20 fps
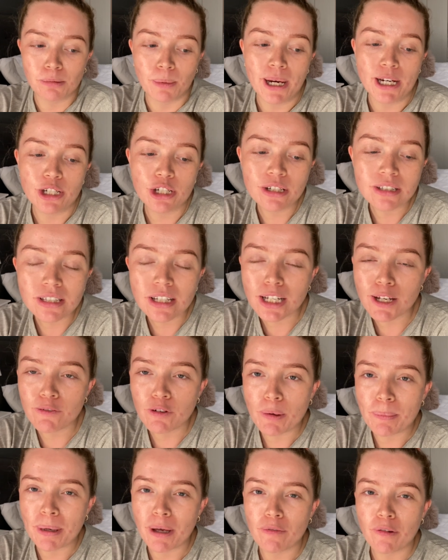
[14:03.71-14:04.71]
way just to give you
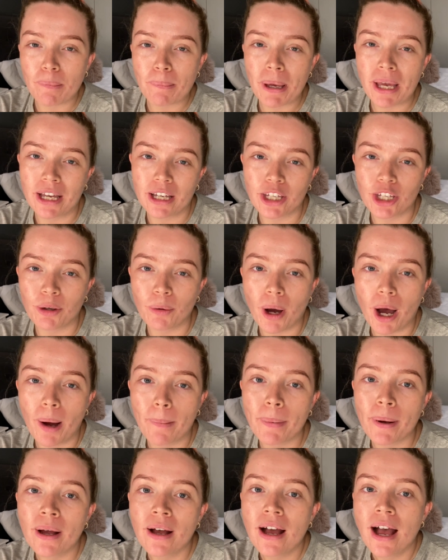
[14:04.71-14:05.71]
a bit of a pick you
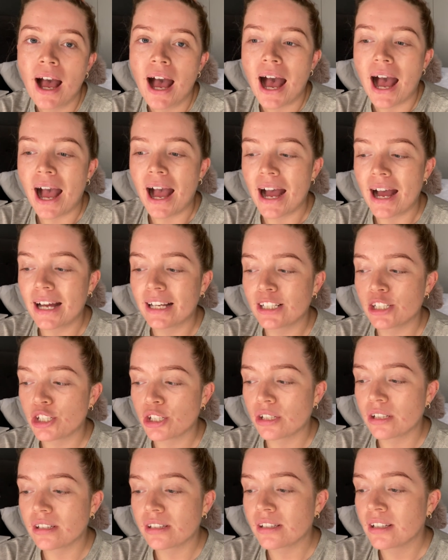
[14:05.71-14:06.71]
up and
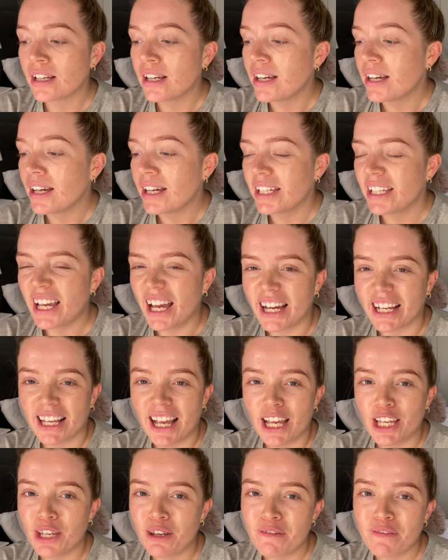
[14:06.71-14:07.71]
just yeah,
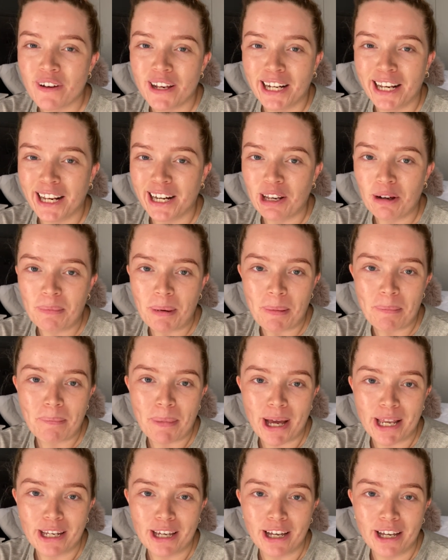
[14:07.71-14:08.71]
get you feeling a little bit
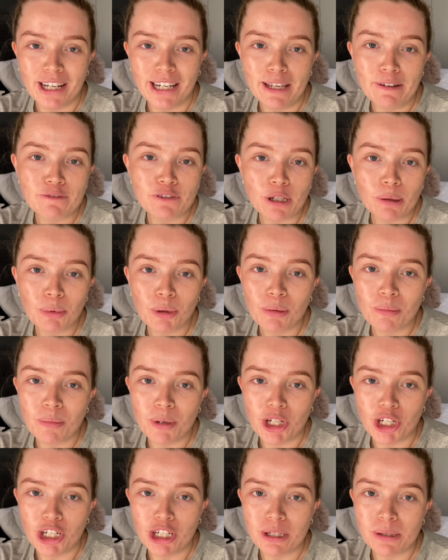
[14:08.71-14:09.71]
better, lift up your
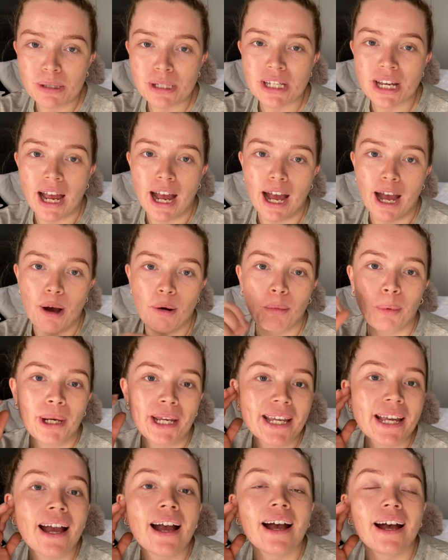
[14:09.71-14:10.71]
mood. Uh, we
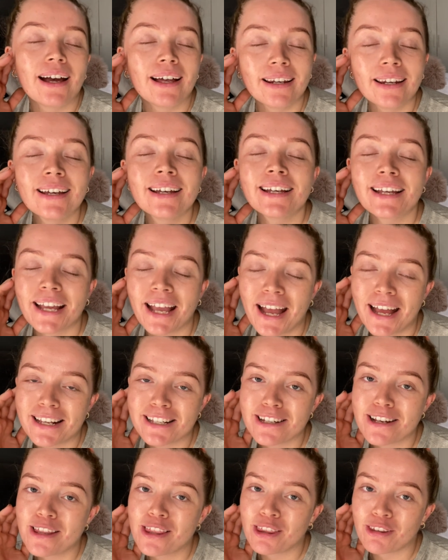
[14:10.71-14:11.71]
can
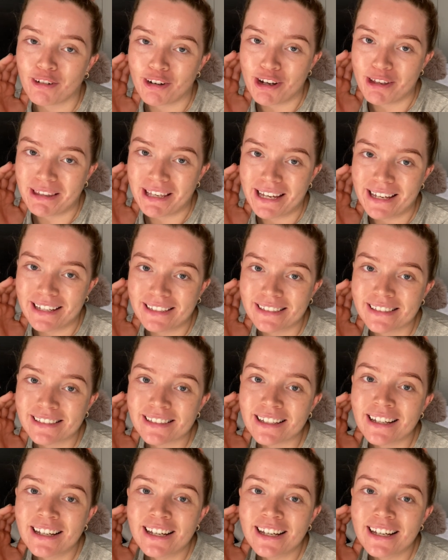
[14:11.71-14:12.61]
get through this.